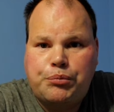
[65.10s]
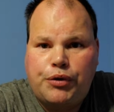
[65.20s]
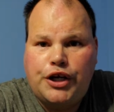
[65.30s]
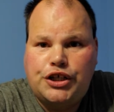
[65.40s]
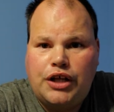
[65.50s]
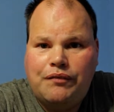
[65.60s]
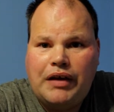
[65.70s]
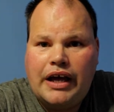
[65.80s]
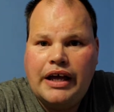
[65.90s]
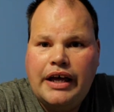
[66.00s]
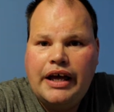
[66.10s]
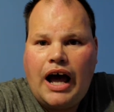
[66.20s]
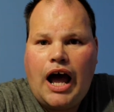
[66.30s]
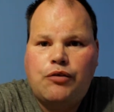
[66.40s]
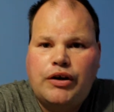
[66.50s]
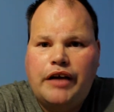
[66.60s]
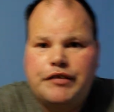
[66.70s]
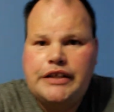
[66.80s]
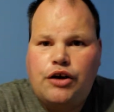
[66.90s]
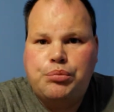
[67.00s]
British Columbia. I want every
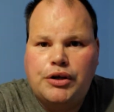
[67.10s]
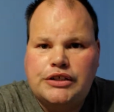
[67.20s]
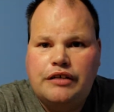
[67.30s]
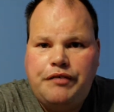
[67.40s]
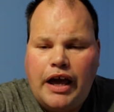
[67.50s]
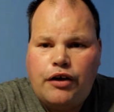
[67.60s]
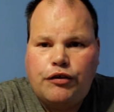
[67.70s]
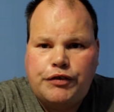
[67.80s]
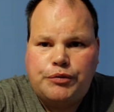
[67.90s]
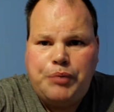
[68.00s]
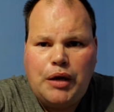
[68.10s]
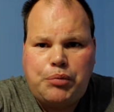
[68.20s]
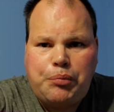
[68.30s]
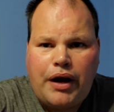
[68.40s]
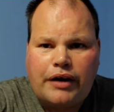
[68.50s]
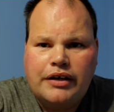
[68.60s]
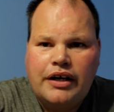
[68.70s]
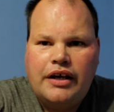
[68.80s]
single person in Vancouver to be prepared.